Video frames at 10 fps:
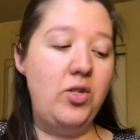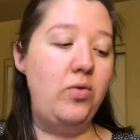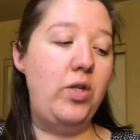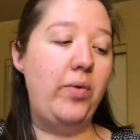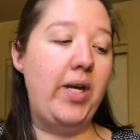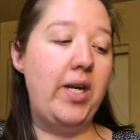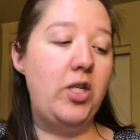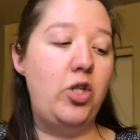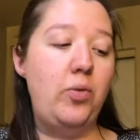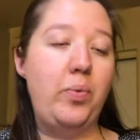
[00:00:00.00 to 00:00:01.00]
you doing
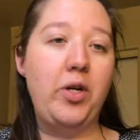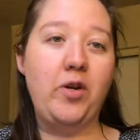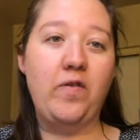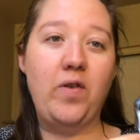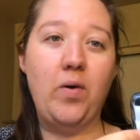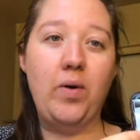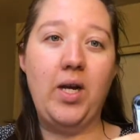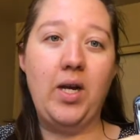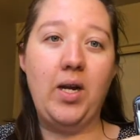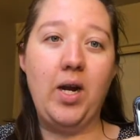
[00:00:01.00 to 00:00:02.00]
is you put your phone
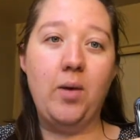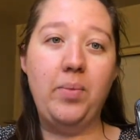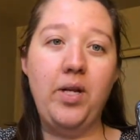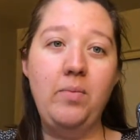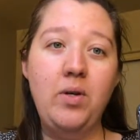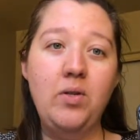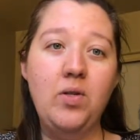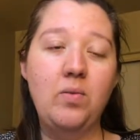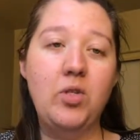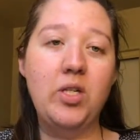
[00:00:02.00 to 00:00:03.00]
in airplane mode.
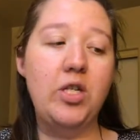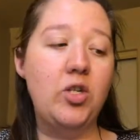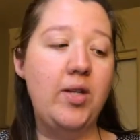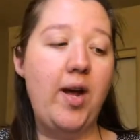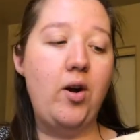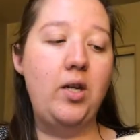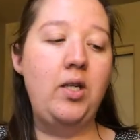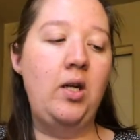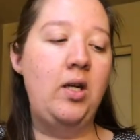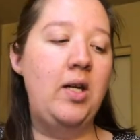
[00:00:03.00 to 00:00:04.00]
So I'm just gonna turn that on.
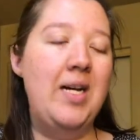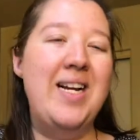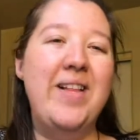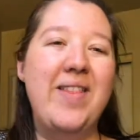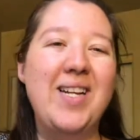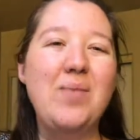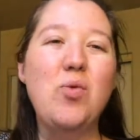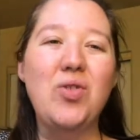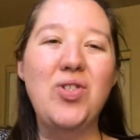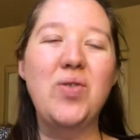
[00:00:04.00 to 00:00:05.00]
That's
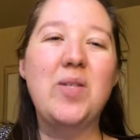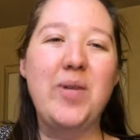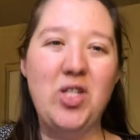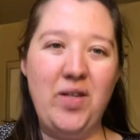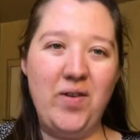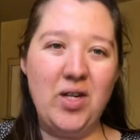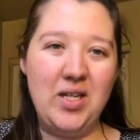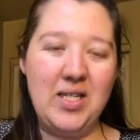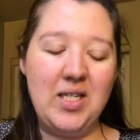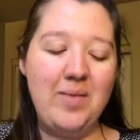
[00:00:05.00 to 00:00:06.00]
more so, especially if you're gonna
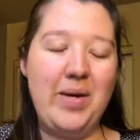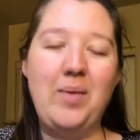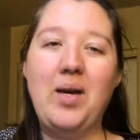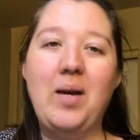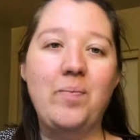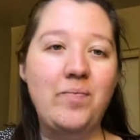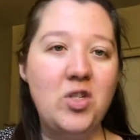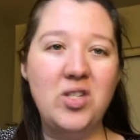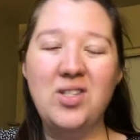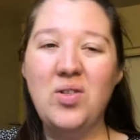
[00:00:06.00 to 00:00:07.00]
listen to the baby,
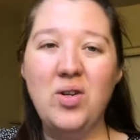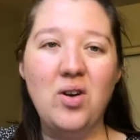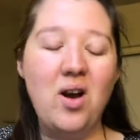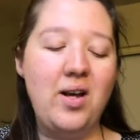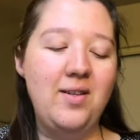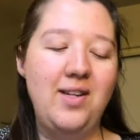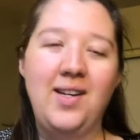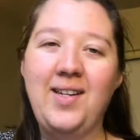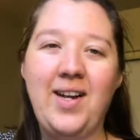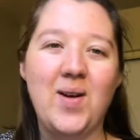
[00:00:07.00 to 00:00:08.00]
just so you're not,
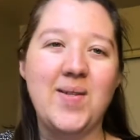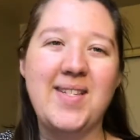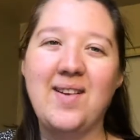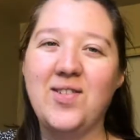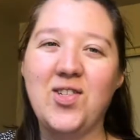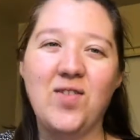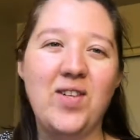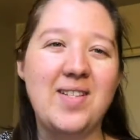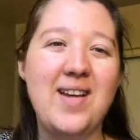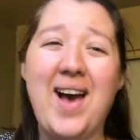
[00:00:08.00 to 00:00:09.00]
you know, cell
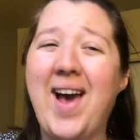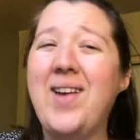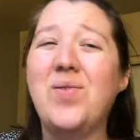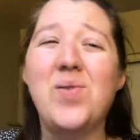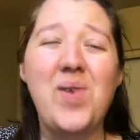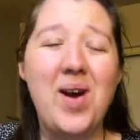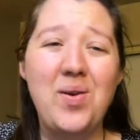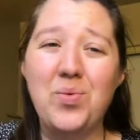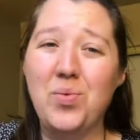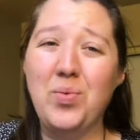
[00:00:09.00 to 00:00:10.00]
service. I don't know how
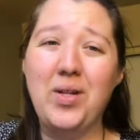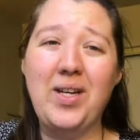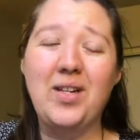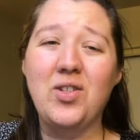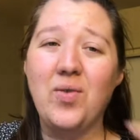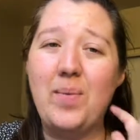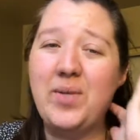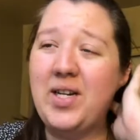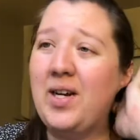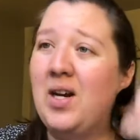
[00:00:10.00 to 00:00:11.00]
it will really interrupt
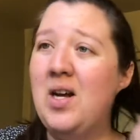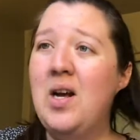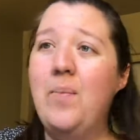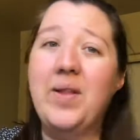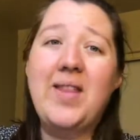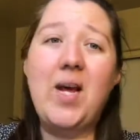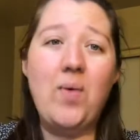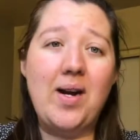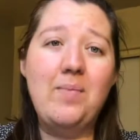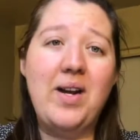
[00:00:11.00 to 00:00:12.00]
it, but they
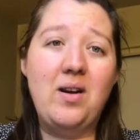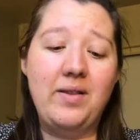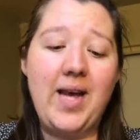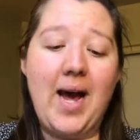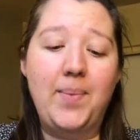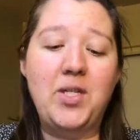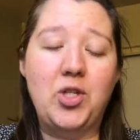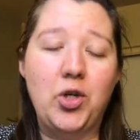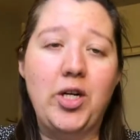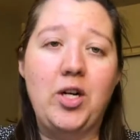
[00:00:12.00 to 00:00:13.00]
recommend it on the app to
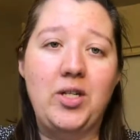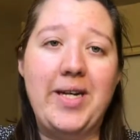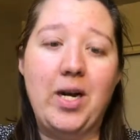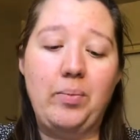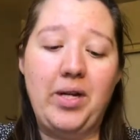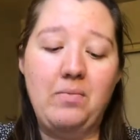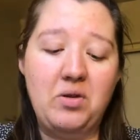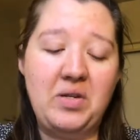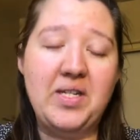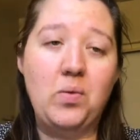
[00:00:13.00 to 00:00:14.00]
turn it on to airplane
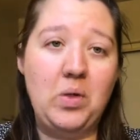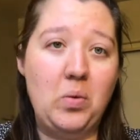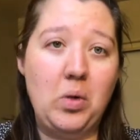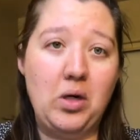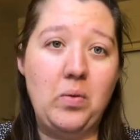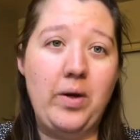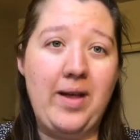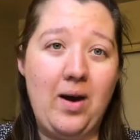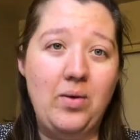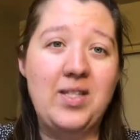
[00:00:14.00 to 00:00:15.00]
mode because it will work
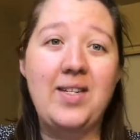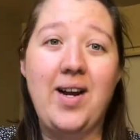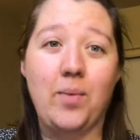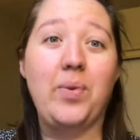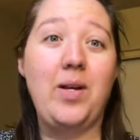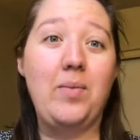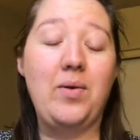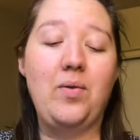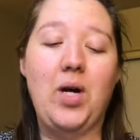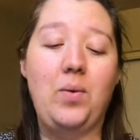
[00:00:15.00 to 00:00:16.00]
without airplane
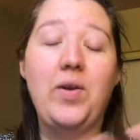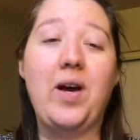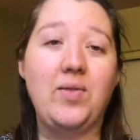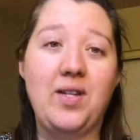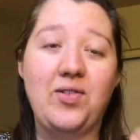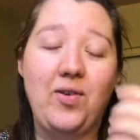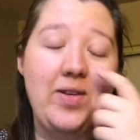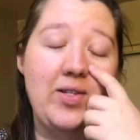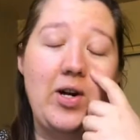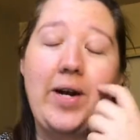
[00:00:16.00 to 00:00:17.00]
mode, without cell
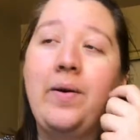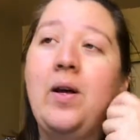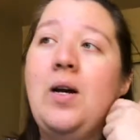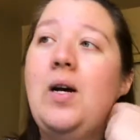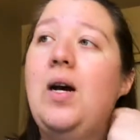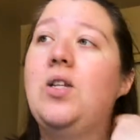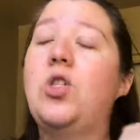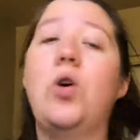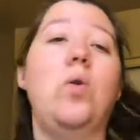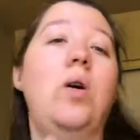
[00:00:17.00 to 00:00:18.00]
service, sorry.
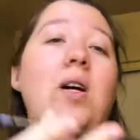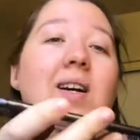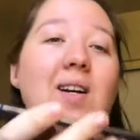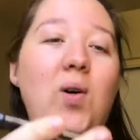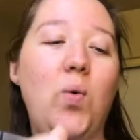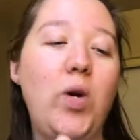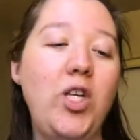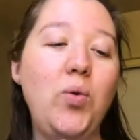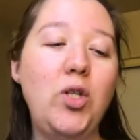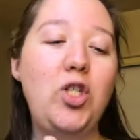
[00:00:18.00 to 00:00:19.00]
So what
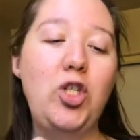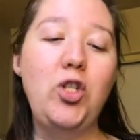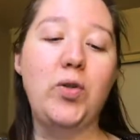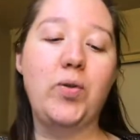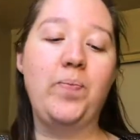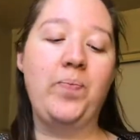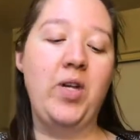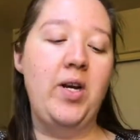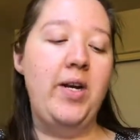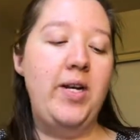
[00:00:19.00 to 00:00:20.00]
you would do
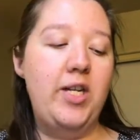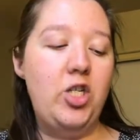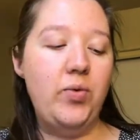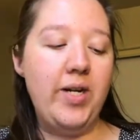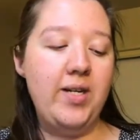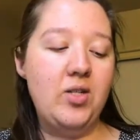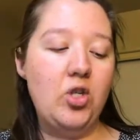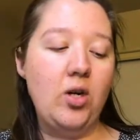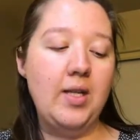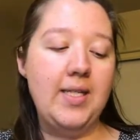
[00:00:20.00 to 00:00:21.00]
is you would hit
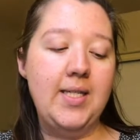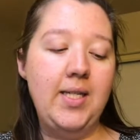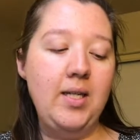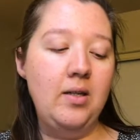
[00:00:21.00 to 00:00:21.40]
start listening,